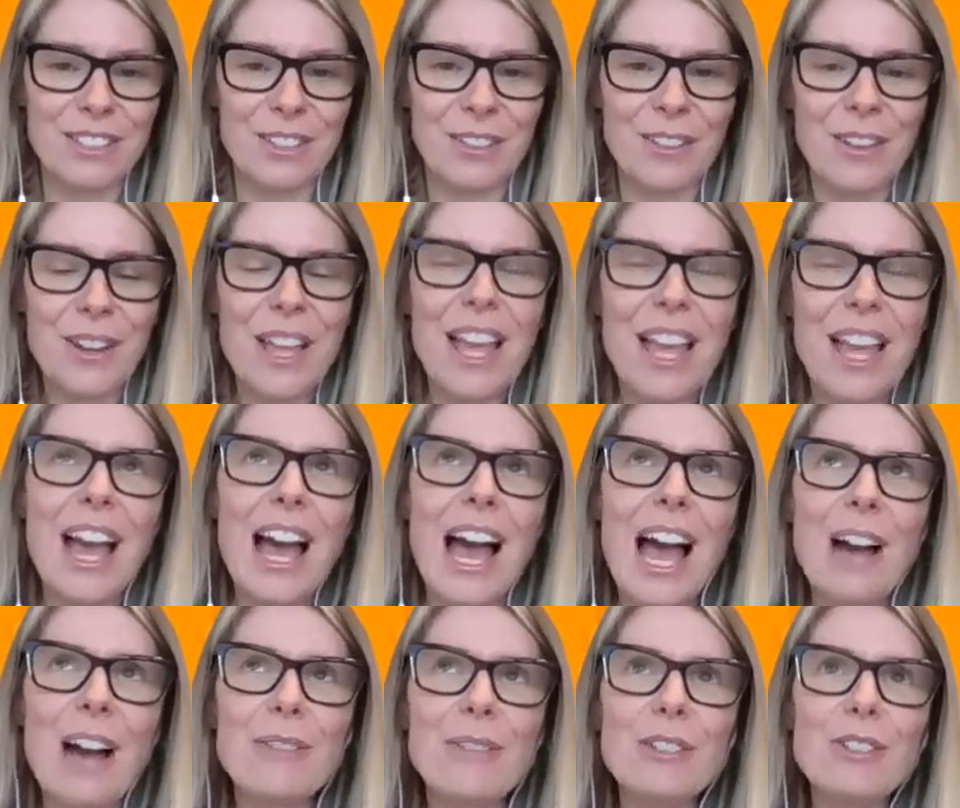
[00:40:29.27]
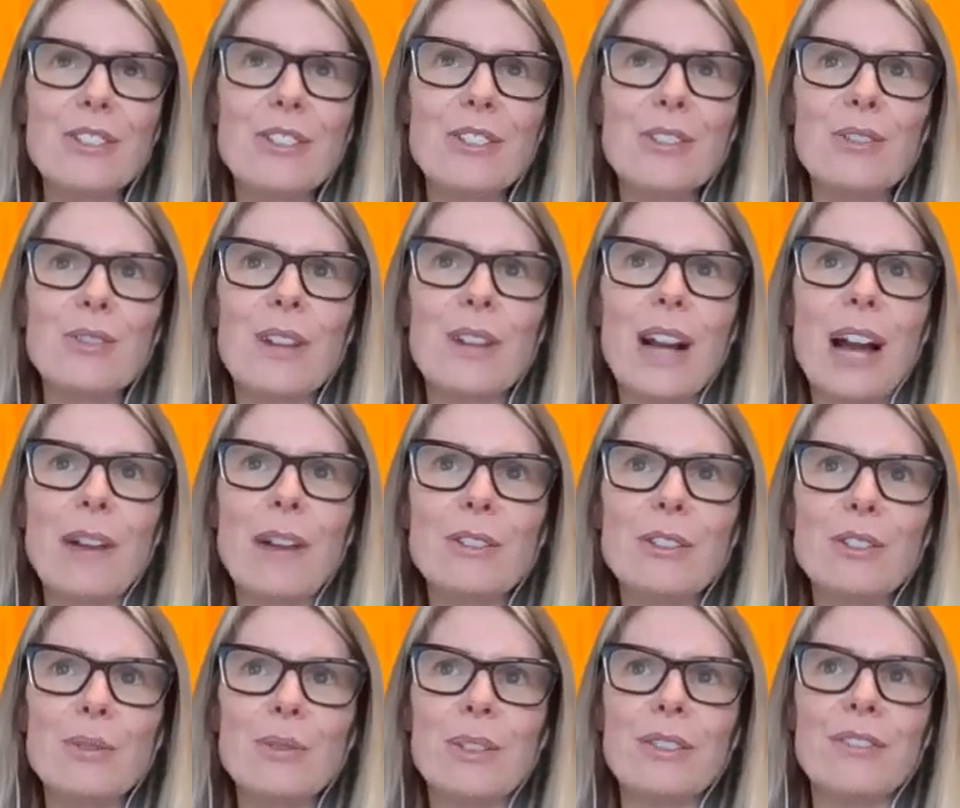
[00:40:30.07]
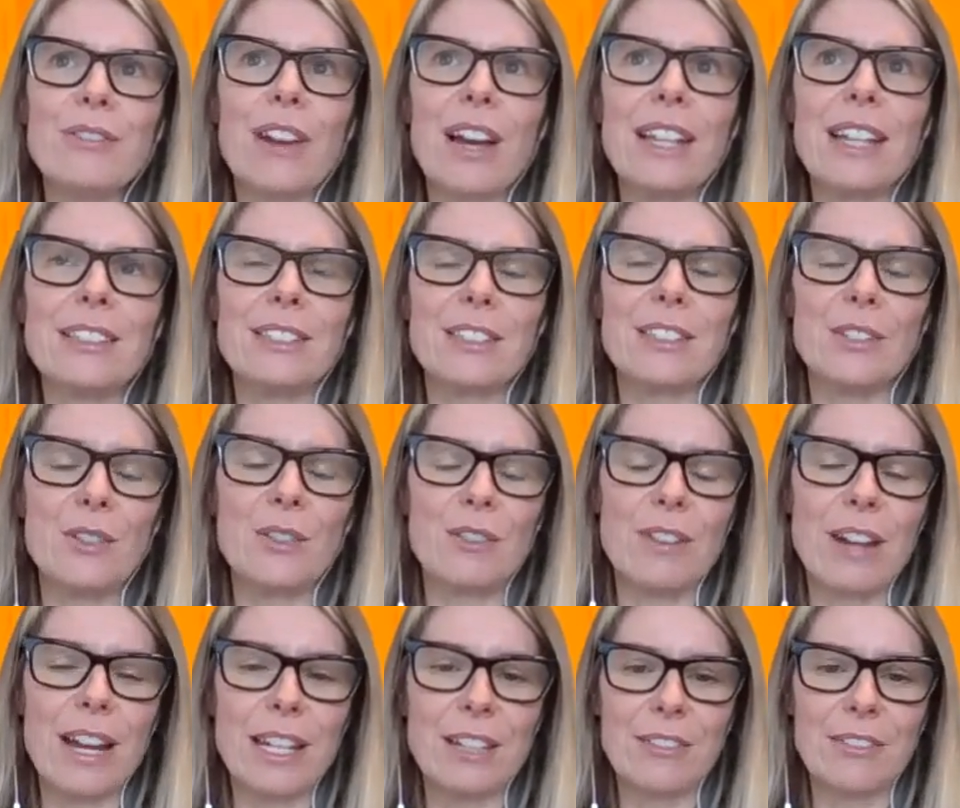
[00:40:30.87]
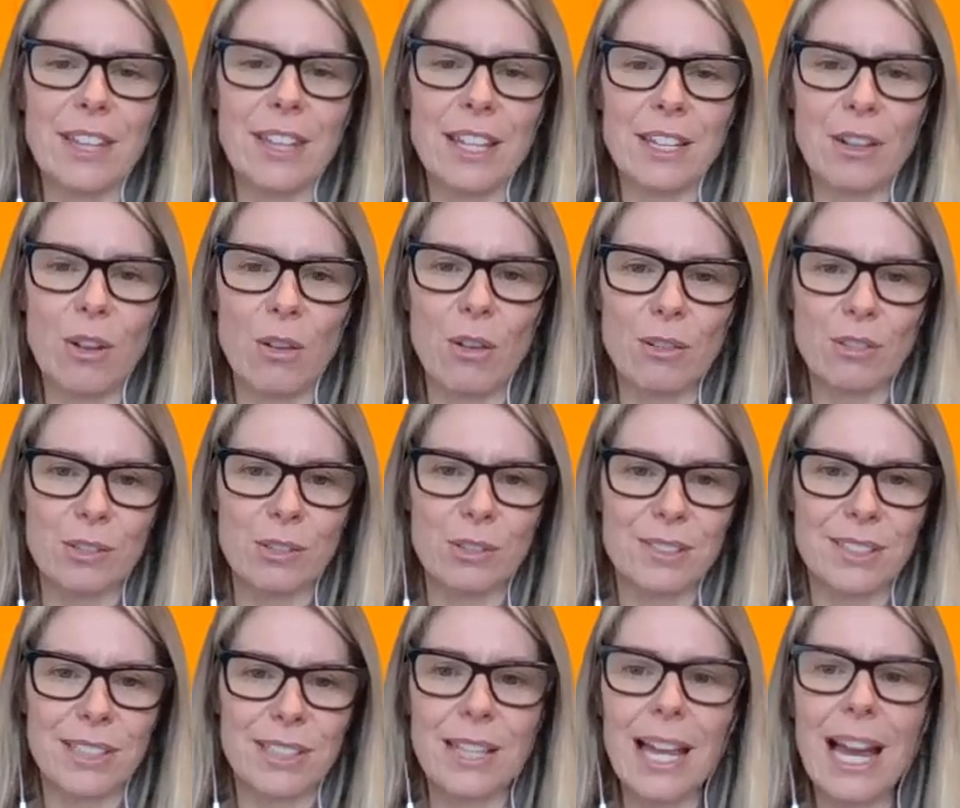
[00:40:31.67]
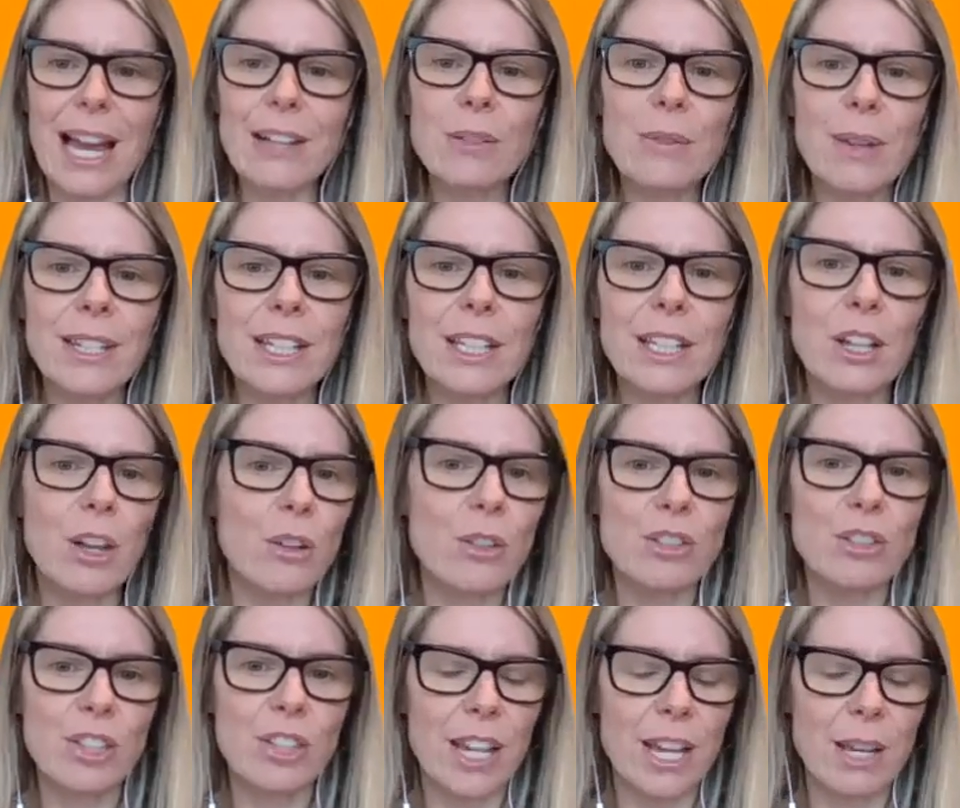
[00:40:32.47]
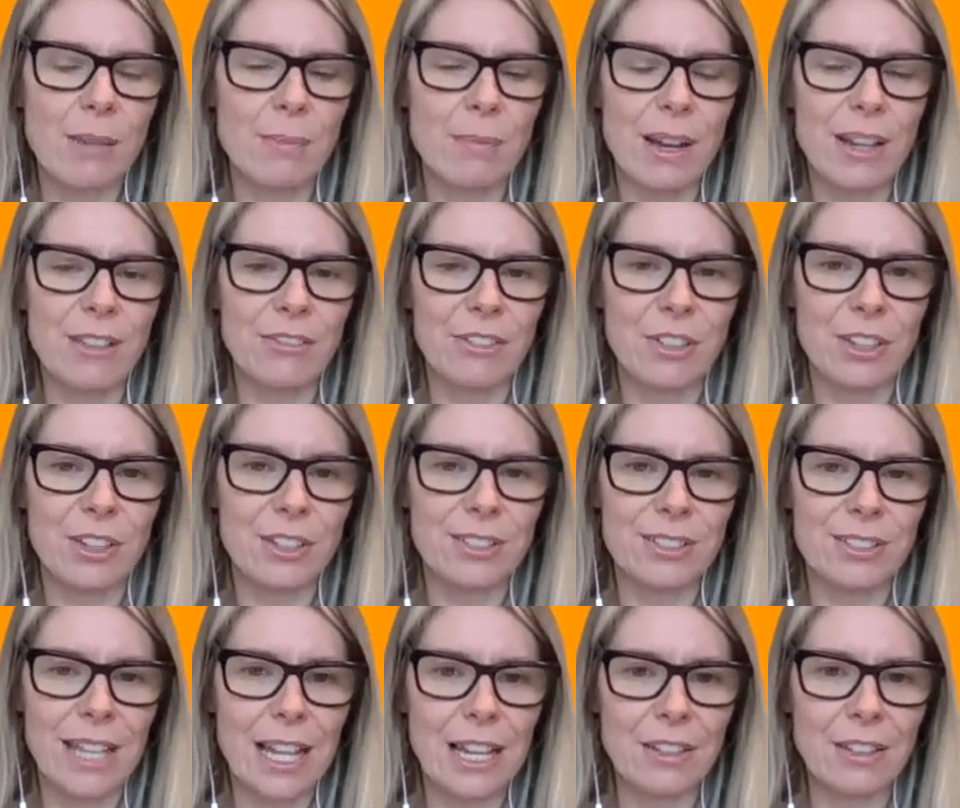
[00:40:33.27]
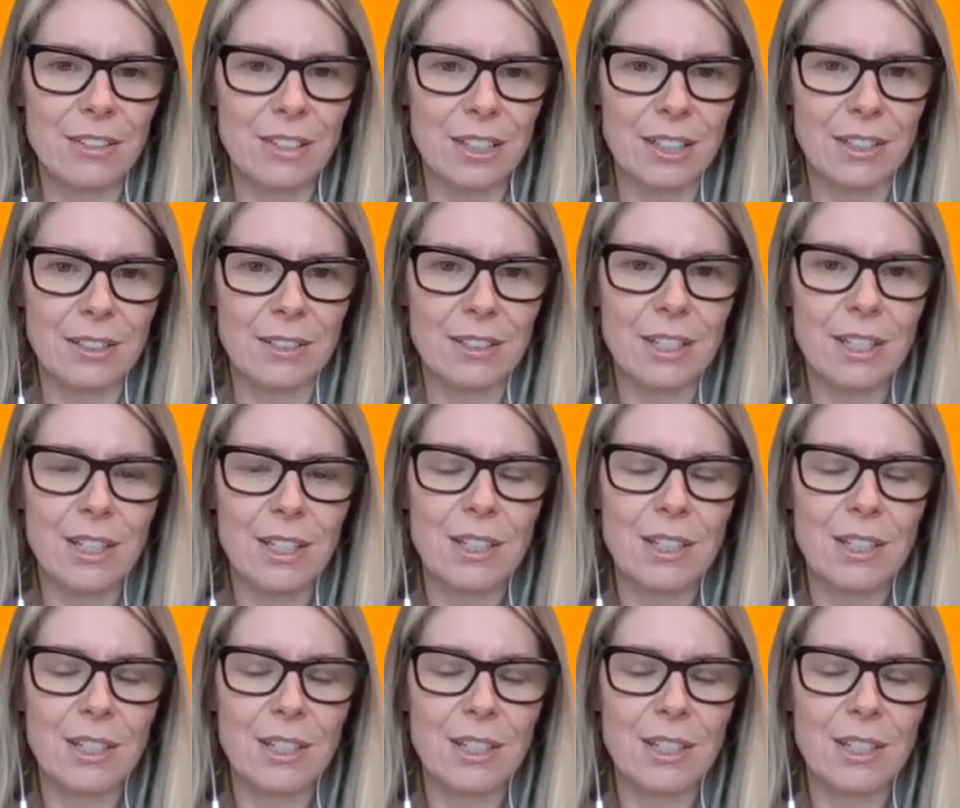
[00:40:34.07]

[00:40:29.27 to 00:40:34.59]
So how would you advise a new grad if they called you and said, how do I negotiate my first salary?